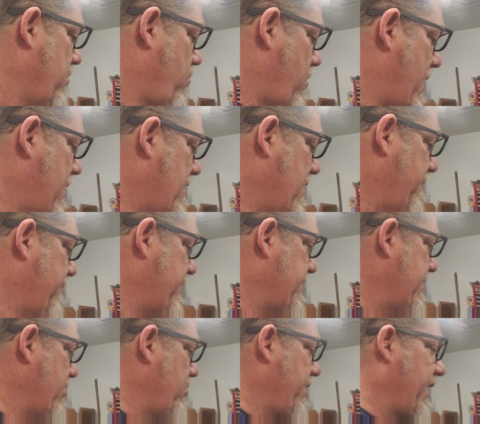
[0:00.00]
while I'm
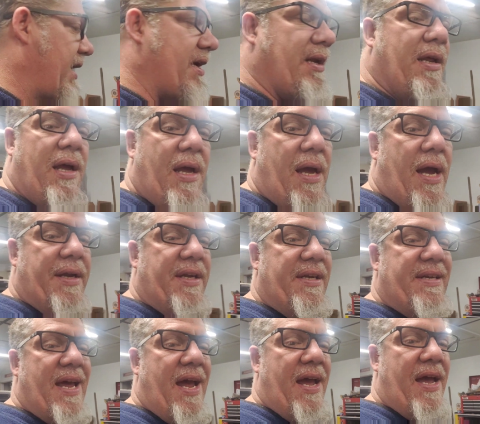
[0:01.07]
doing it. I
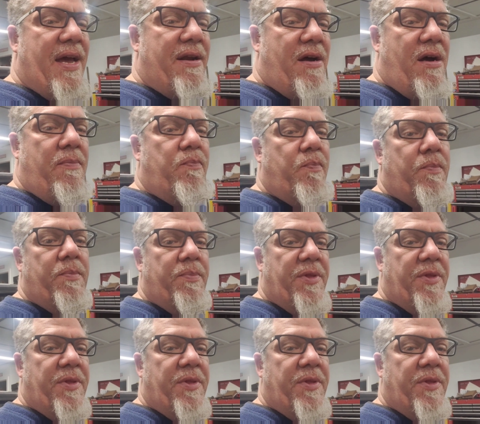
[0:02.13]
need to add up